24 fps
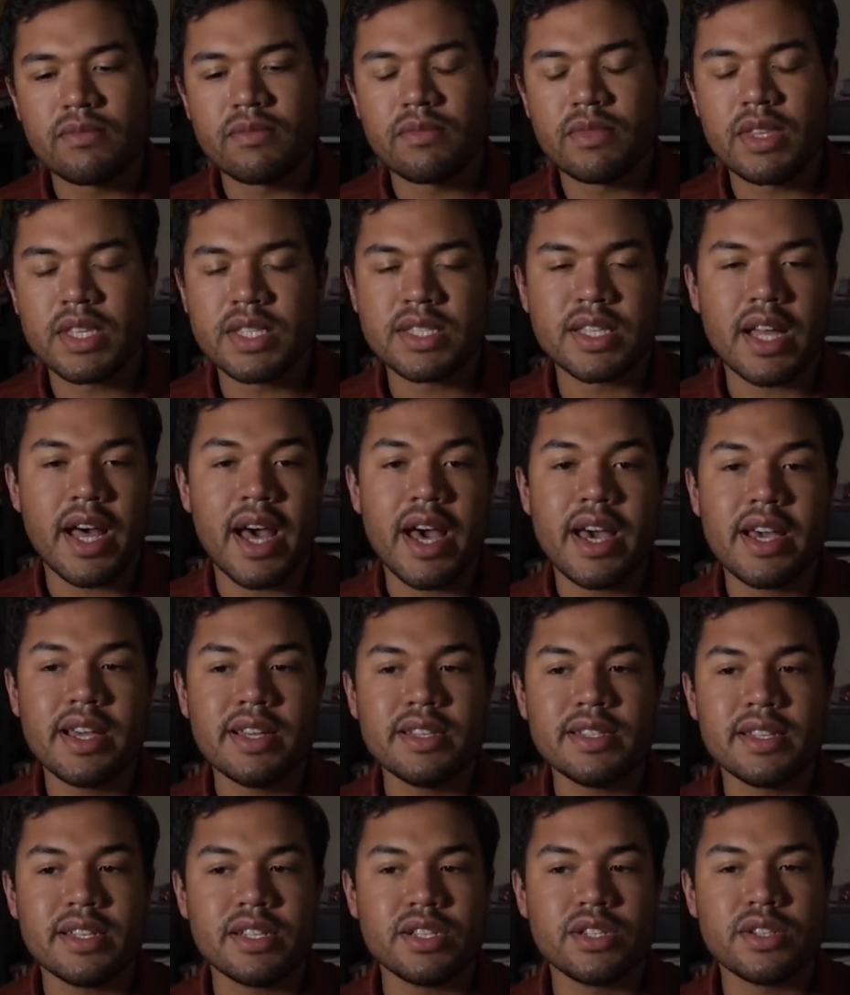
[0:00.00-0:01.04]
the
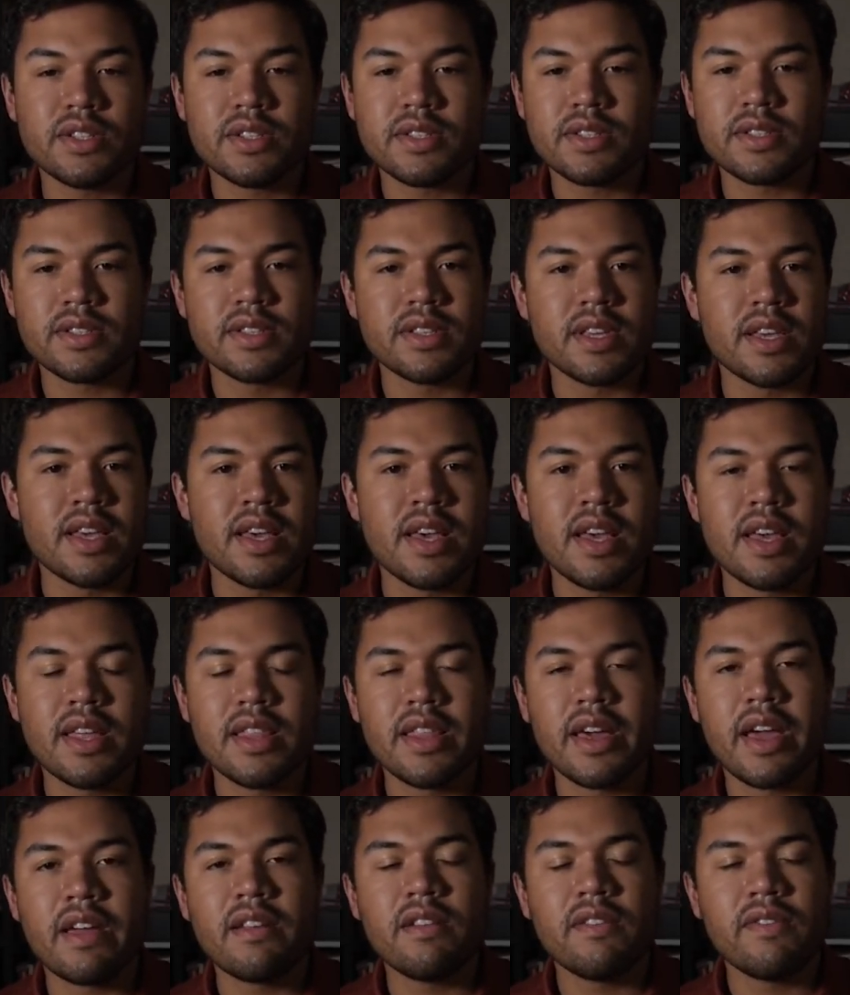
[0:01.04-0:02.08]
size and just
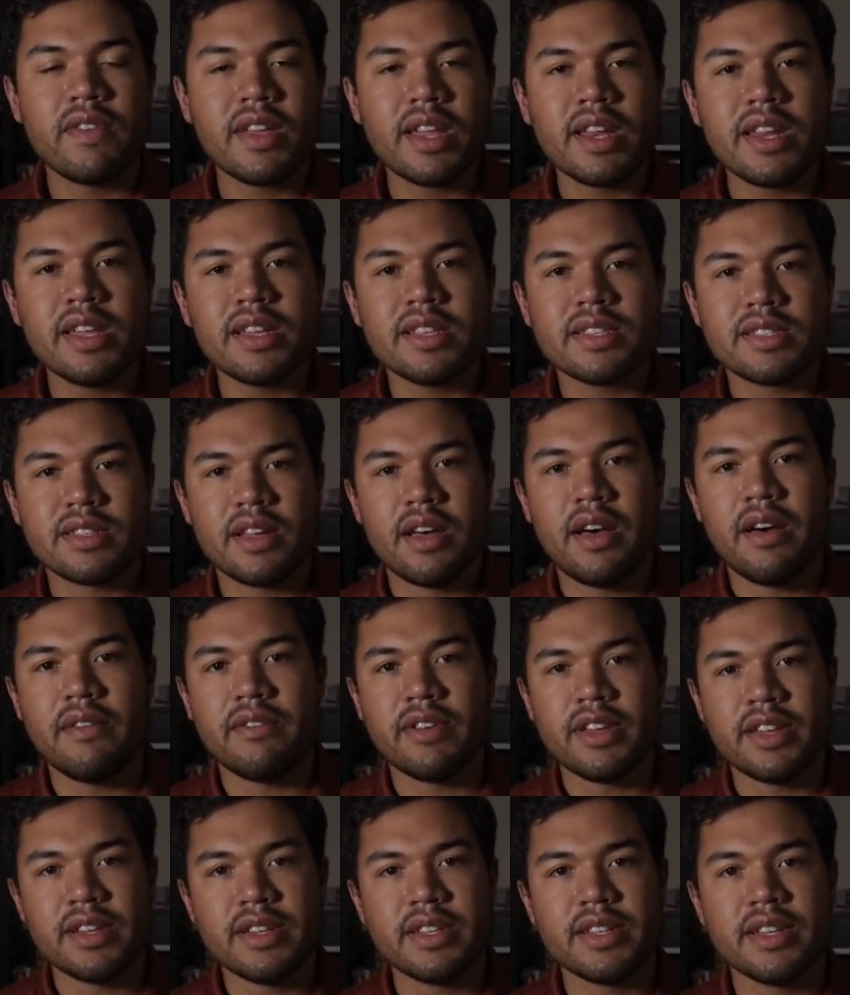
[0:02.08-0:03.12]
the convenience of
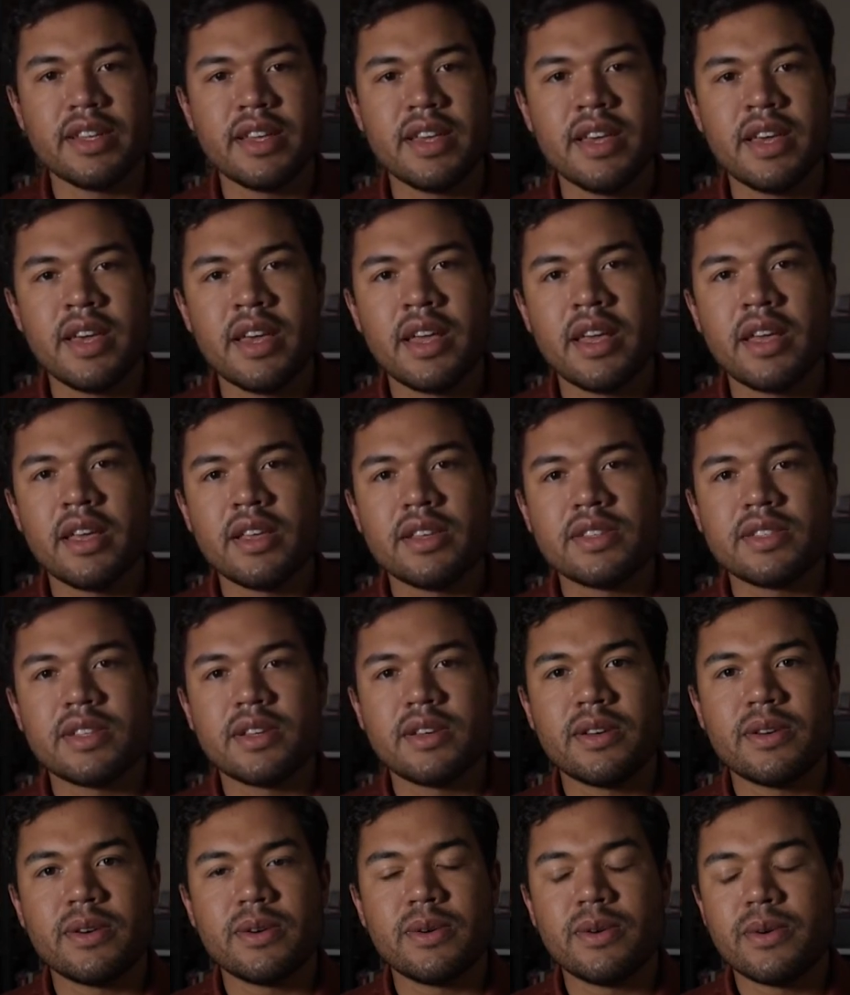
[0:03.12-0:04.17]
it.
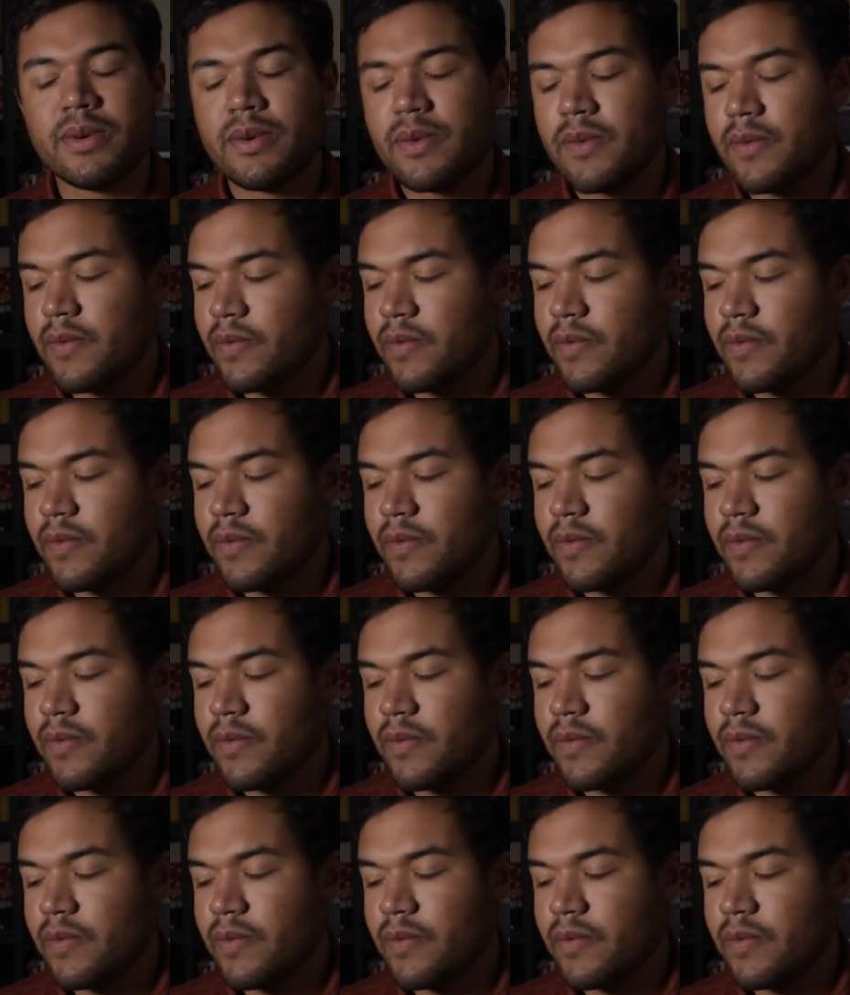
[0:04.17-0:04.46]
So